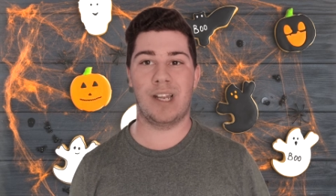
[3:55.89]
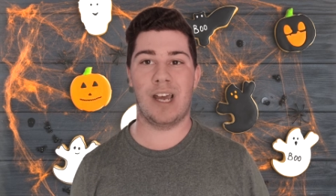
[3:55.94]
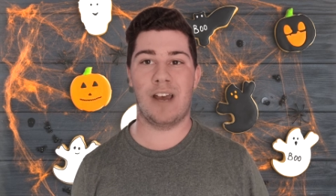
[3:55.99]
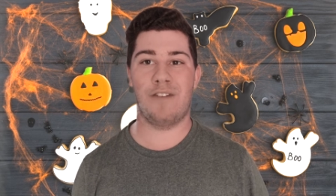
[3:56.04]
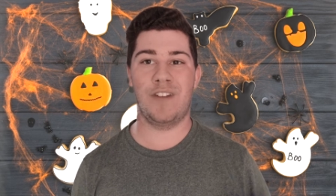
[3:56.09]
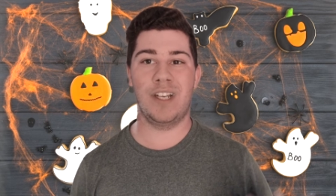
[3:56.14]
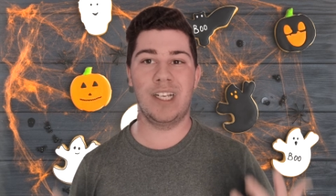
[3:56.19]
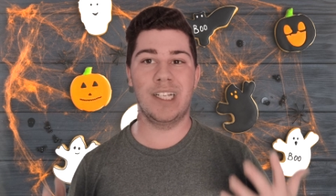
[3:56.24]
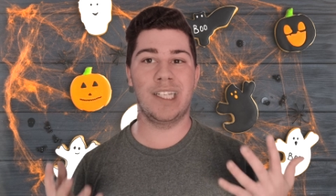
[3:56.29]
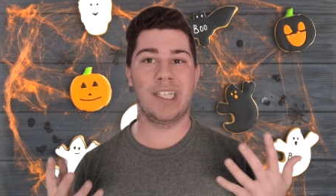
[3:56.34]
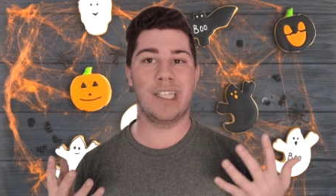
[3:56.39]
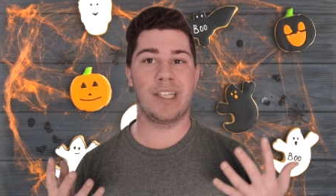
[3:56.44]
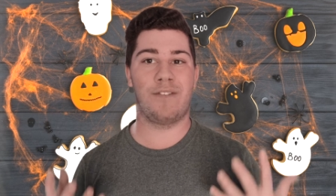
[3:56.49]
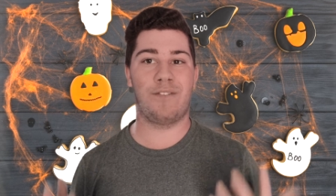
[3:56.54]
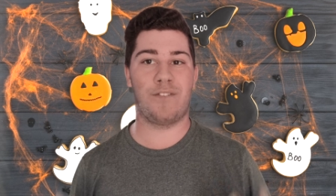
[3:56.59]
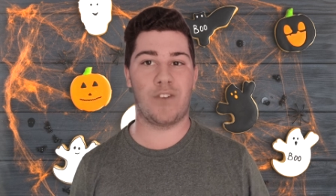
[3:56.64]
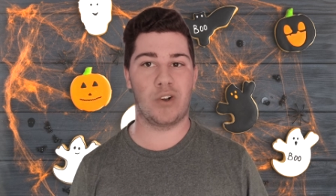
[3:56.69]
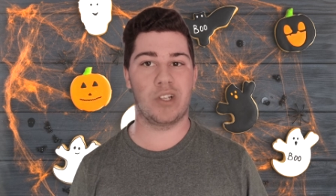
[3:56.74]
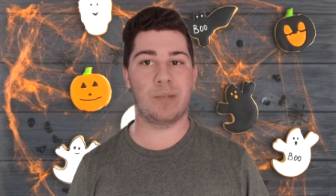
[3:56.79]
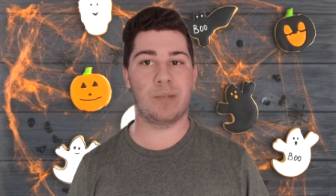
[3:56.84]
I think this is the
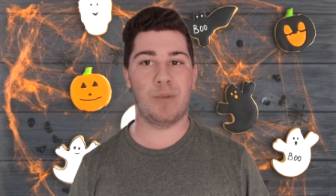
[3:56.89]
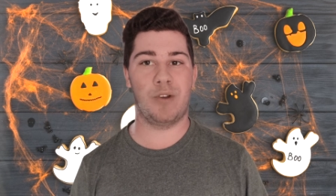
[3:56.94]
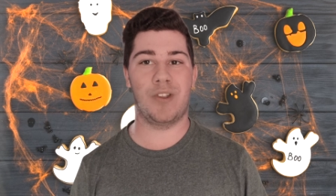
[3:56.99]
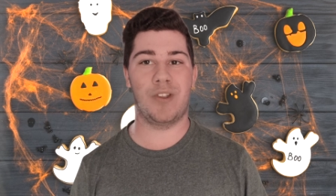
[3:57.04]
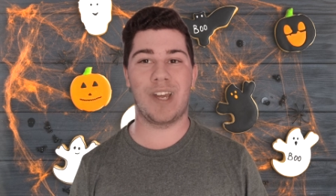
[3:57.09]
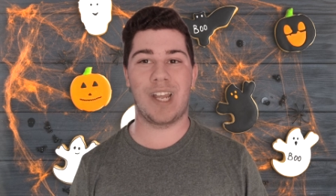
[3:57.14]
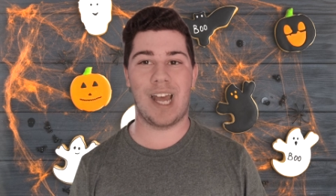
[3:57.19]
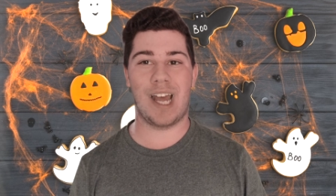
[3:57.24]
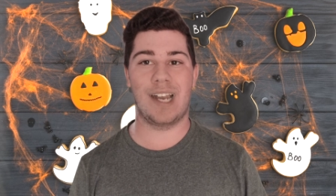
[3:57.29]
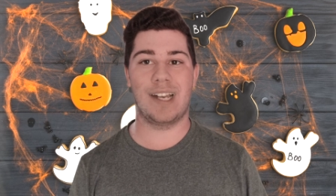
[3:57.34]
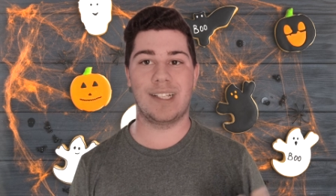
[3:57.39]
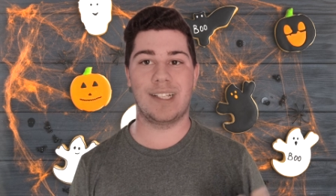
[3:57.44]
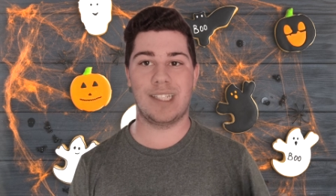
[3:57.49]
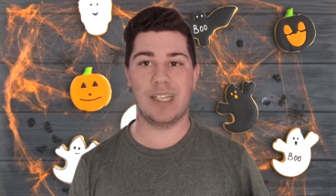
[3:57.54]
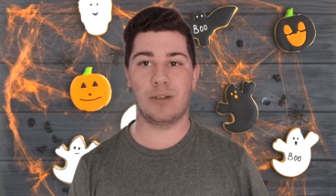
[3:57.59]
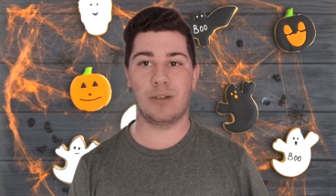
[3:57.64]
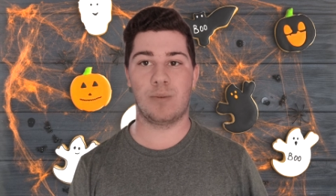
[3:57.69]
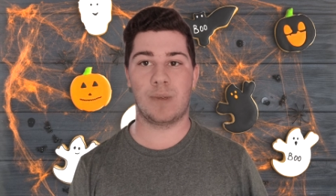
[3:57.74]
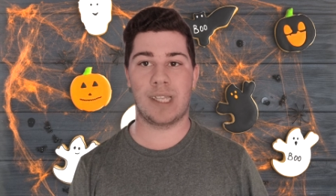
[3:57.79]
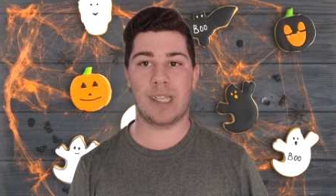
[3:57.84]
first movie that kind of
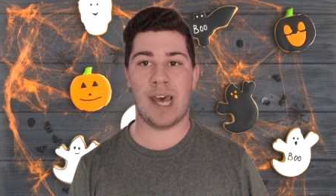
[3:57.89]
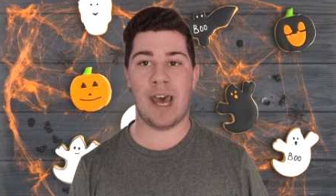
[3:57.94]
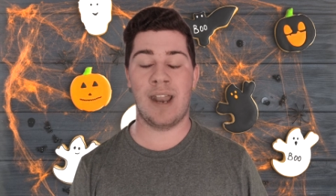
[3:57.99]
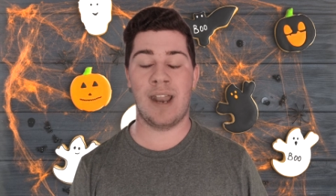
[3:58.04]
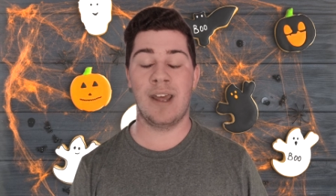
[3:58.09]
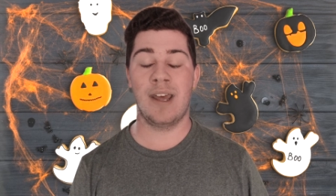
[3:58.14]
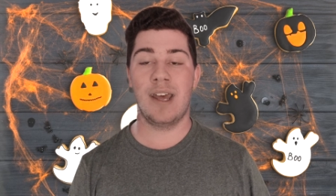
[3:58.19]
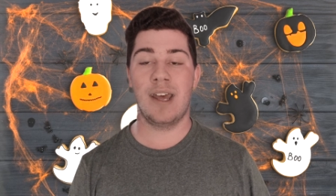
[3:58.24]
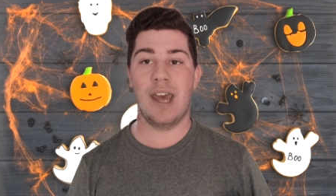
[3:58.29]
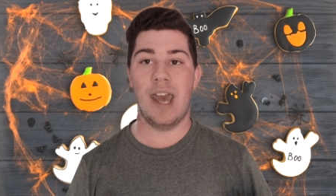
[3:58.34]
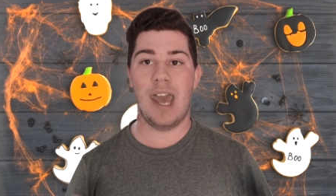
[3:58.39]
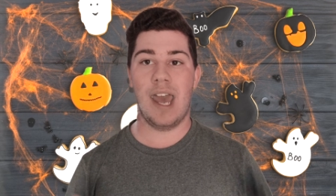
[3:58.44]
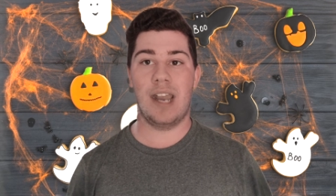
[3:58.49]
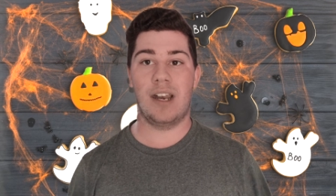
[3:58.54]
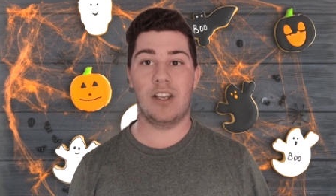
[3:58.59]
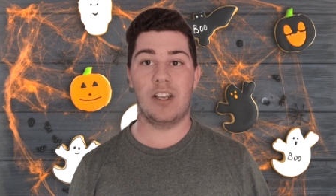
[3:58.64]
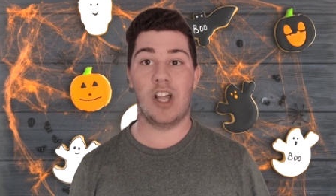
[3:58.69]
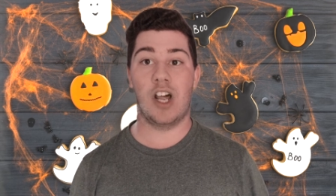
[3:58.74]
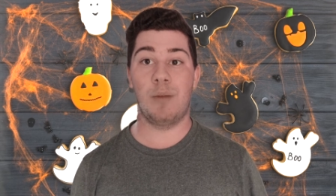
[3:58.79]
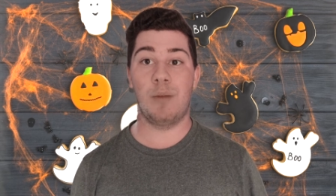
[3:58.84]
dealt with that, and
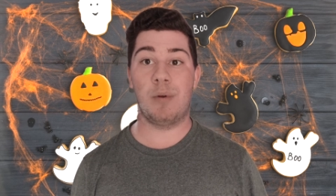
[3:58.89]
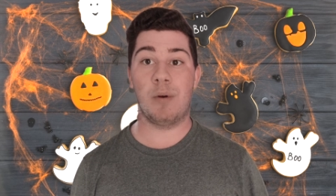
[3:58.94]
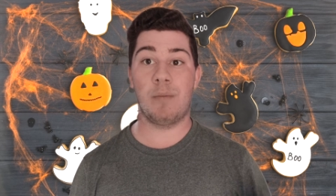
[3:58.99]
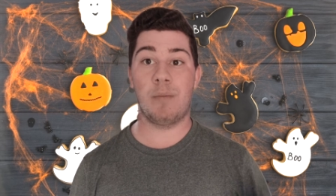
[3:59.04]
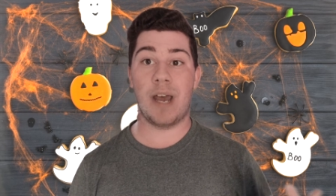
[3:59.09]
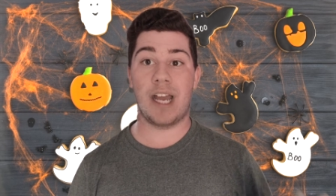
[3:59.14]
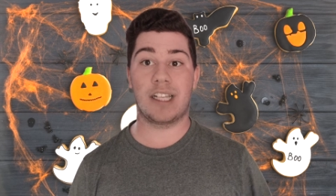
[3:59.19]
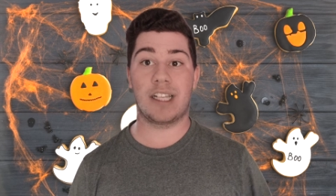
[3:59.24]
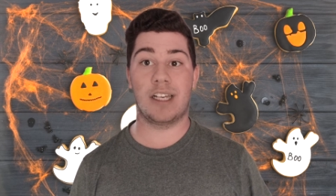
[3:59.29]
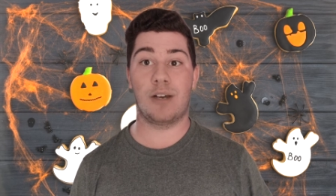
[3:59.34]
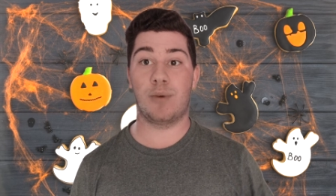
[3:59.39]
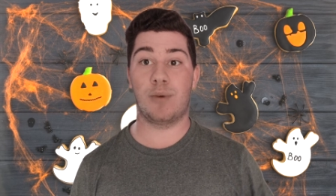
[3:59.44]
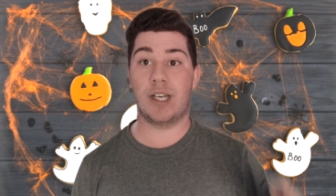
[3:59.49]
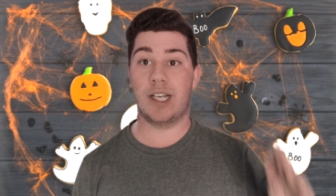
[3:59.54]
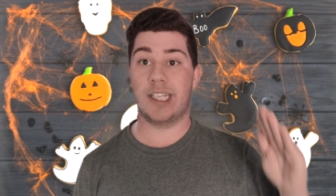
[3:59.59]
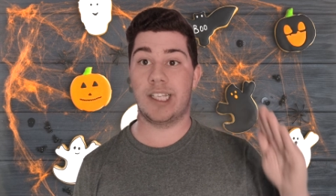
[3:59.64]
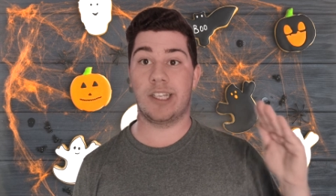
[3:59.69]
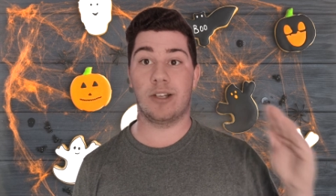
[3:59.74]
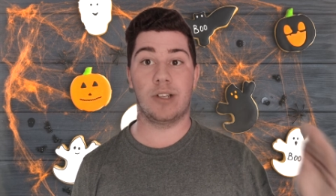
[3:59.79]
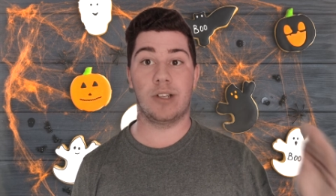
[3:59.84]
a lot of people back then when
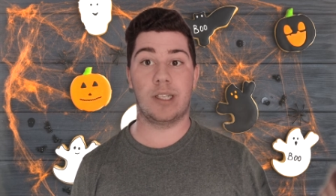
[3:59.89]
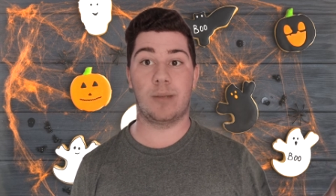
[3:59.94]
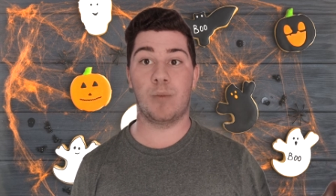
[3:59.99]
they saw this